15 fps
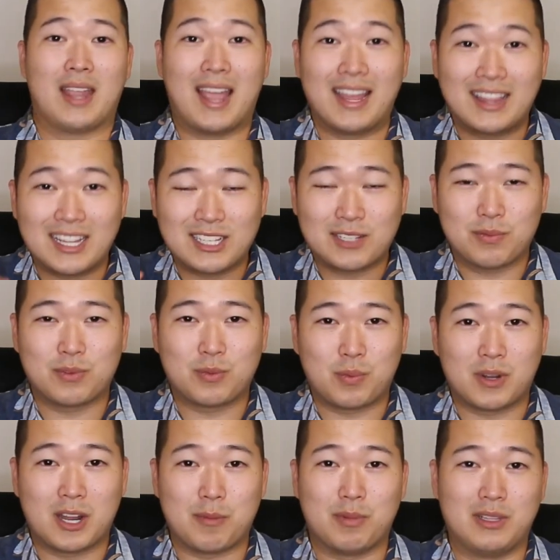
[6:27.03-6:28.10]
And this was
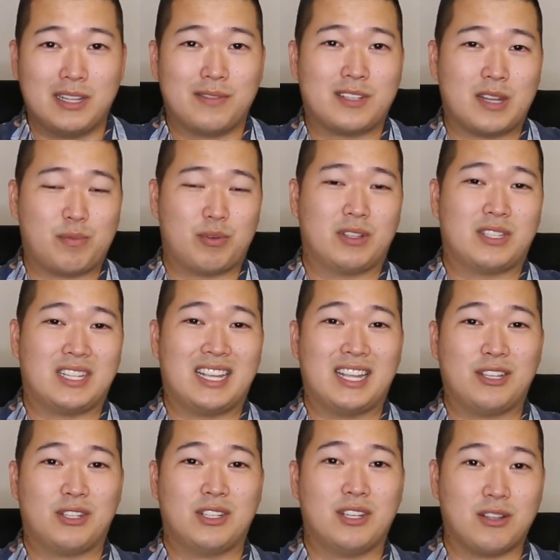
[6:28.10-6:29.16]
what I believe separates the
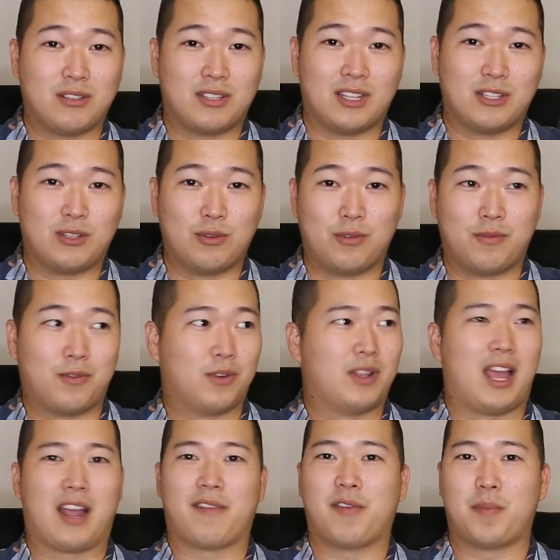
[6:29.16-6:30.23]
engineers that do, for
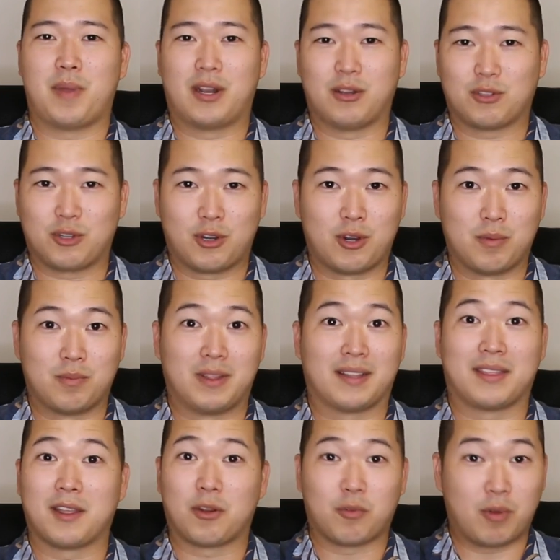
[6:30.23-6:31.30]
lack of a better term,
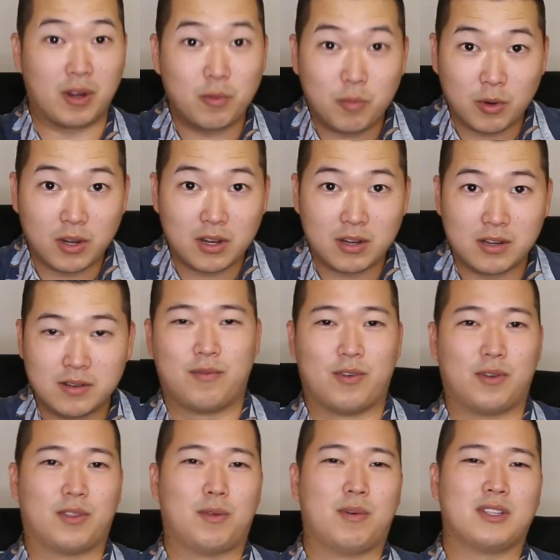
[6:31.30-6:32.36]
like the grunt work,
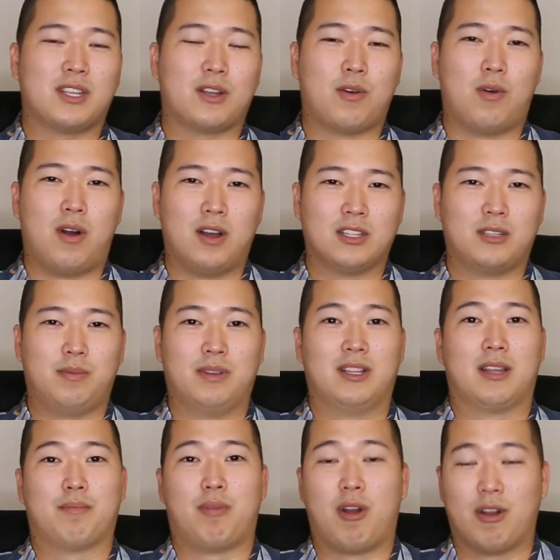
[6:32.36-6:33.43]
for the ones that go on to be
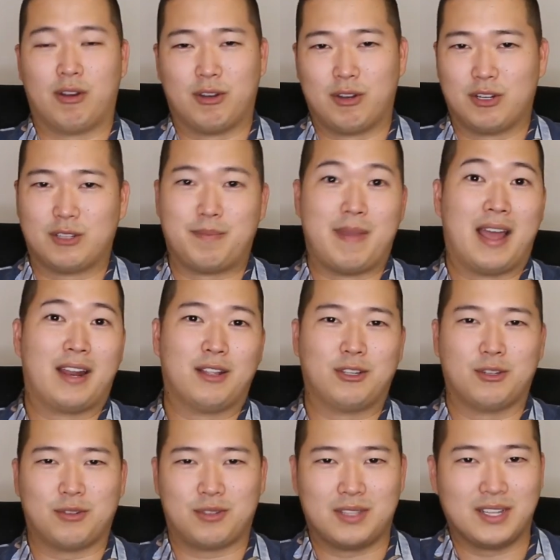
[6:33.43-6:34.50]
like partners,
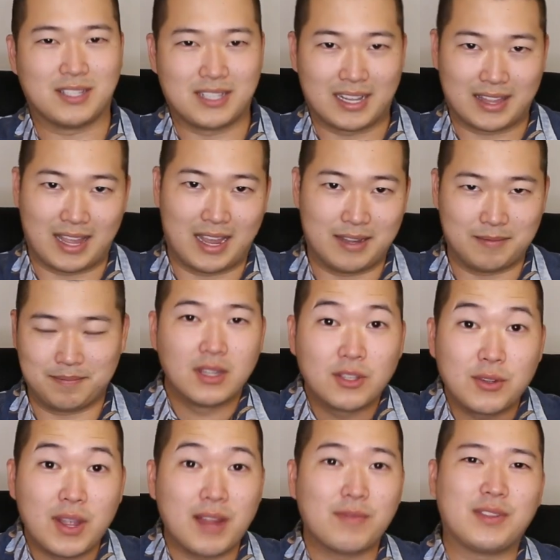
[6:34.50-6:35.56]
managers, things like that.
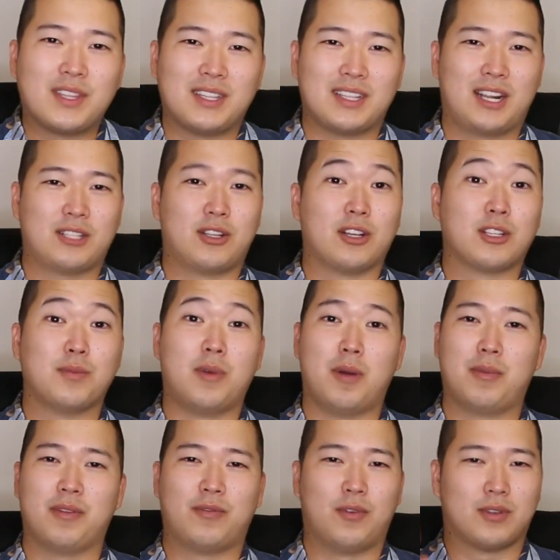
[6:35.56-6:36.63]
So everything that I talked about
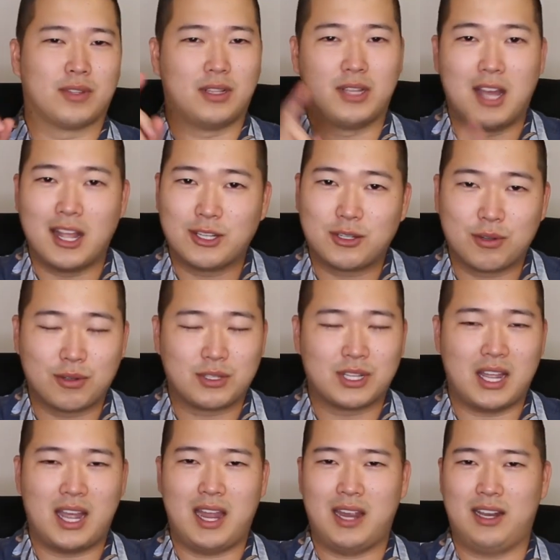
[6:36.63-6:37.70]
before, the logical
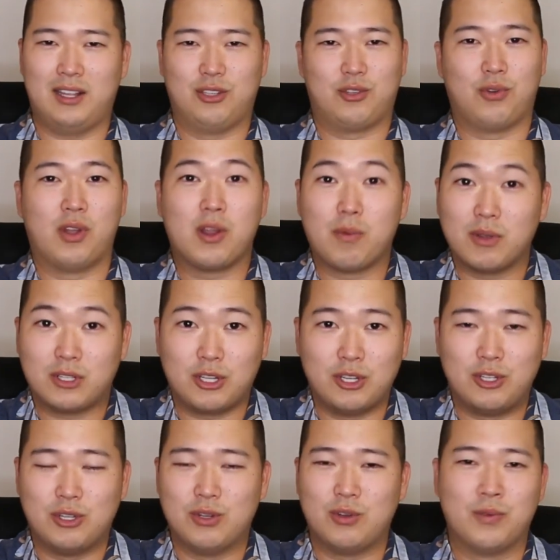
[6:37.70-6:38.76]
side, enjoying what you
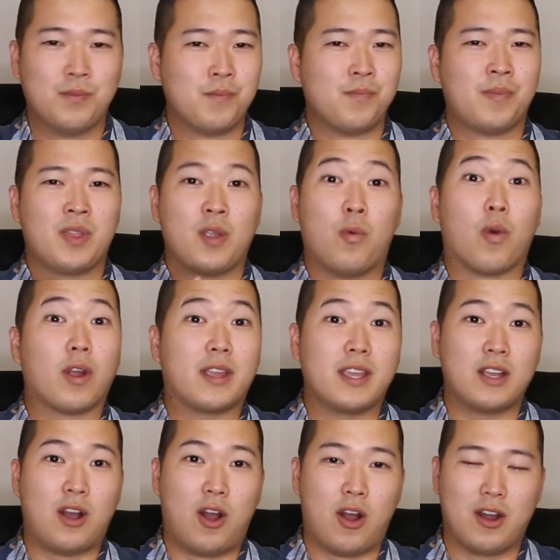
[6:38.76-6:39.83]
do,
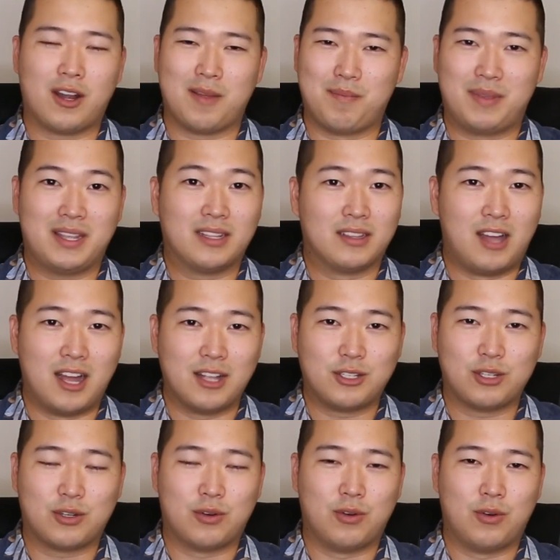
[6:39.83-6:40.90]
working hard and being
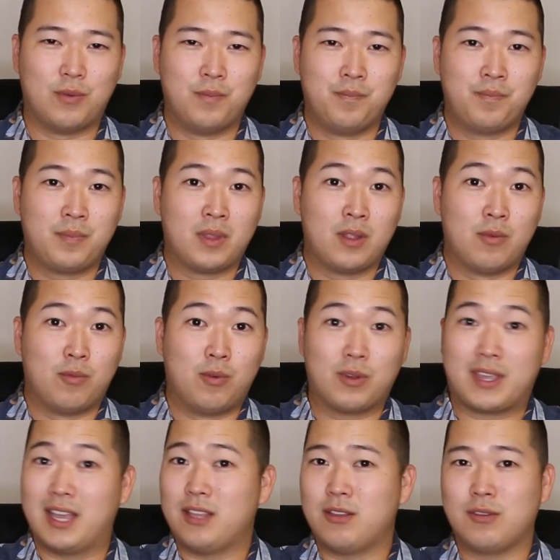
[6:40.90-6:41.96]
logical, will
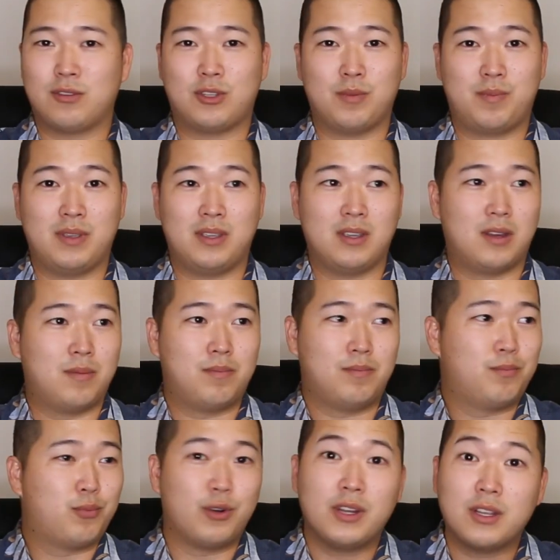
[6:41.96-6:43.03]
get you to be a
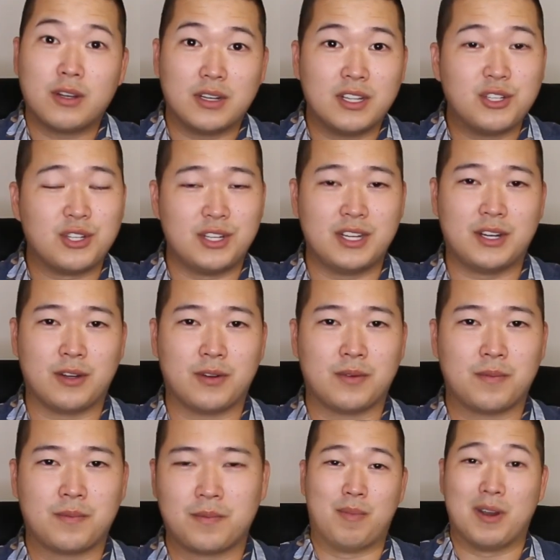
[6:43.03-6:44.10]
pretty good engineer.
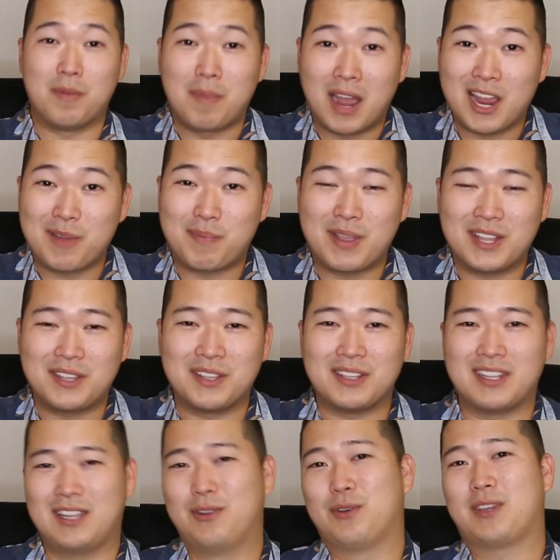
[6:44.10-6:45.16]
But in my
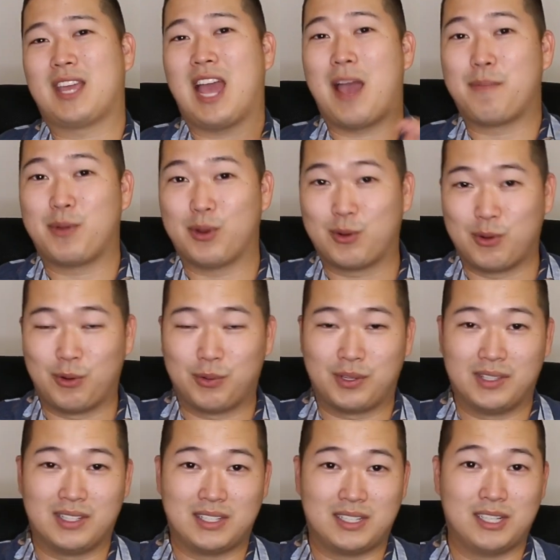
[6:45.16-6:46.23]
opinion, it'll cap your growth
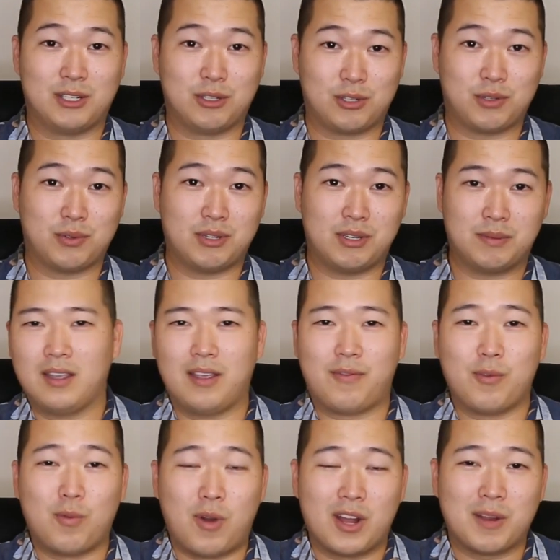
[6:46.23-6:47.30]
in this industry. If
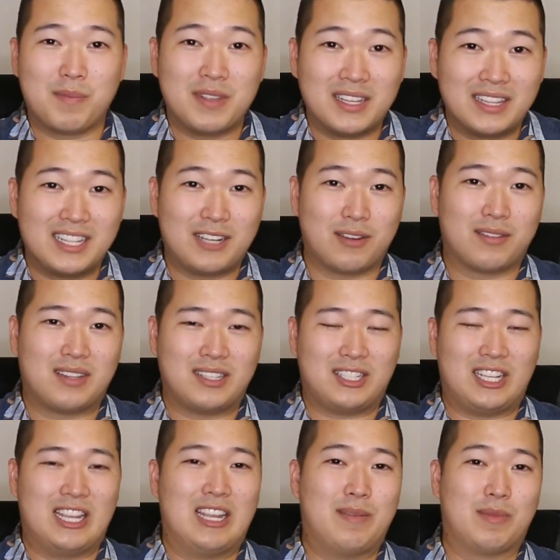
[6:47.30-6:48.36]
you want to be a leader of the
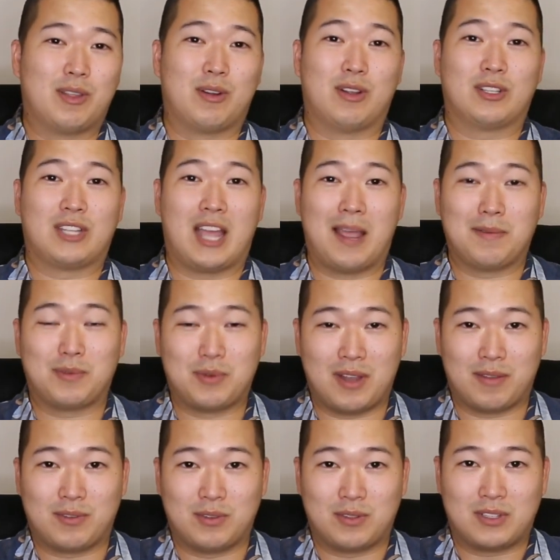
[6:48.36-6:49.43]
team, there are times where you
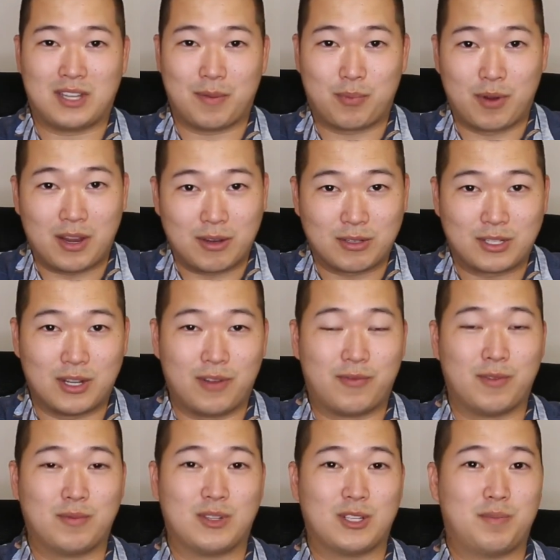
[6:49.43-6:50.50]
have to separate yourself
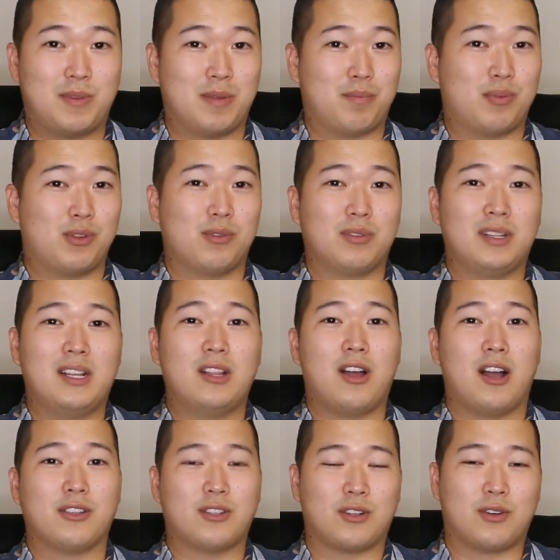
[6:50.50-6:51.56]
from just being purely
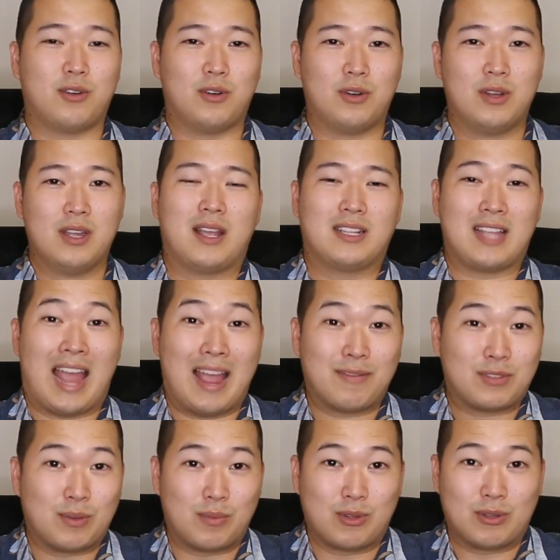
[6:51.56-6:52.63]
logical and have
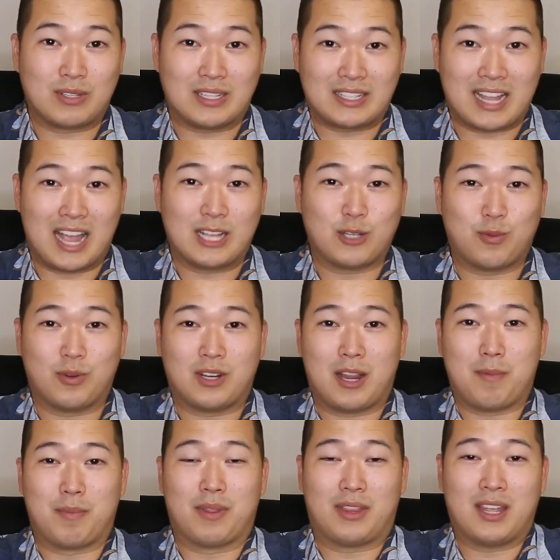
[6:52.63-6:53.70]
some of those intangible
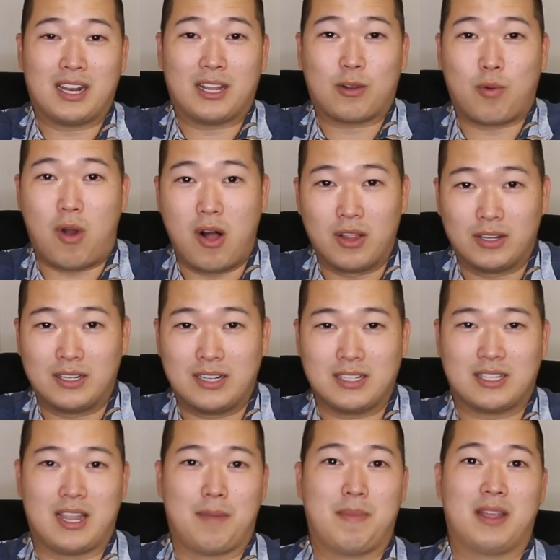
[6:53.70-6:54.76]
and empathetic qualities
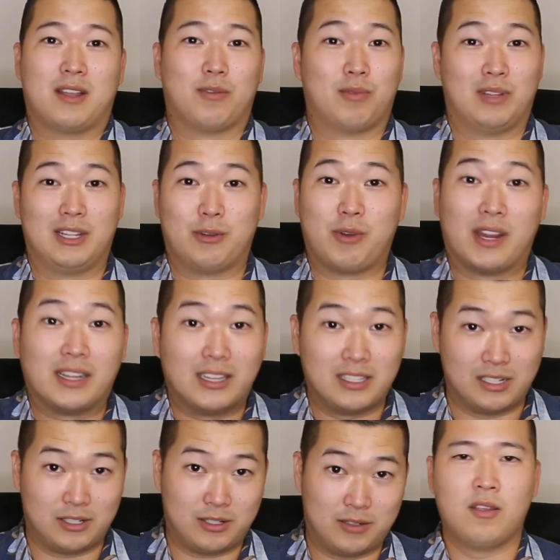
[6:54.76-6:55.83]
that make a really great
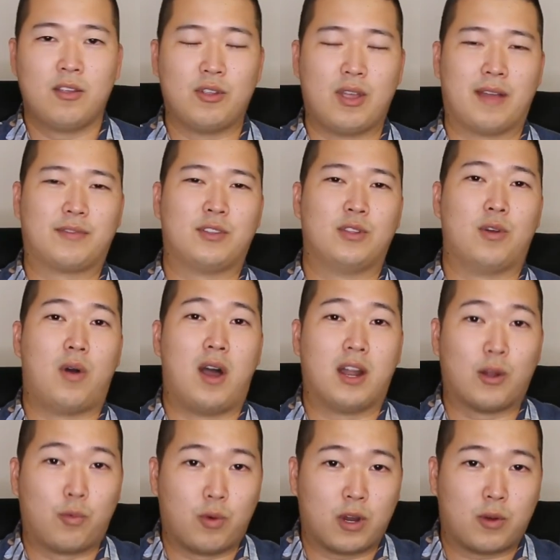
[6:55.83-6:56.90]
leader. You have to know how
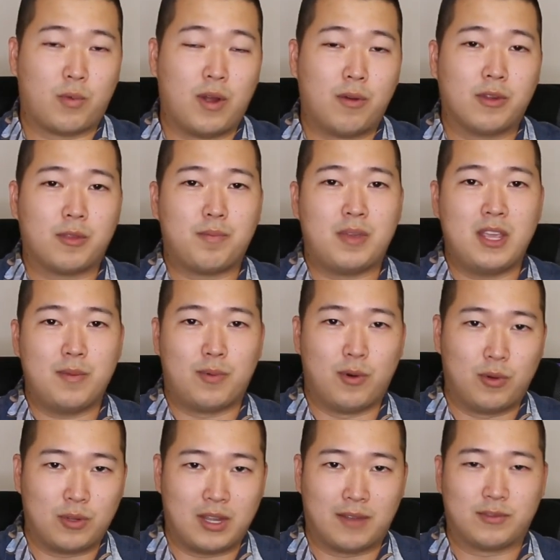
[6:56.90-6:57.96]
to work well with
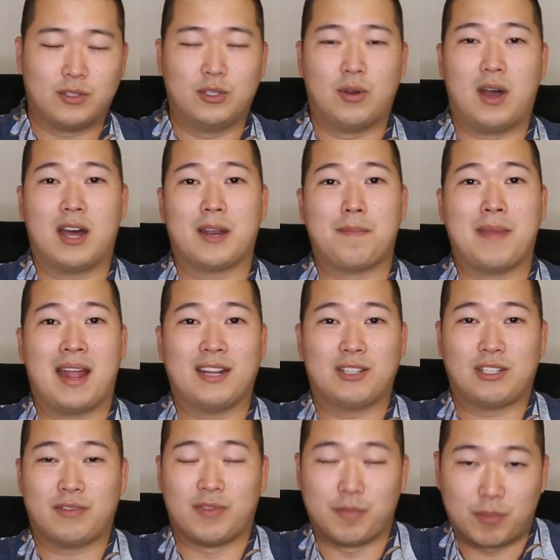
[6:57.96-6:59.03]
people. You have to know how to manage
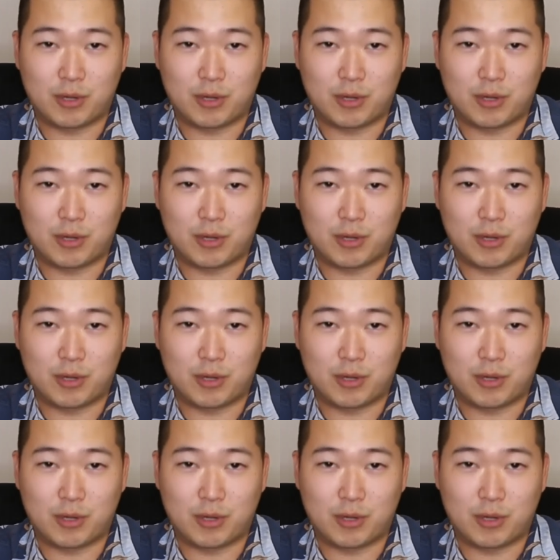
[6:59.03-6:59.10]
different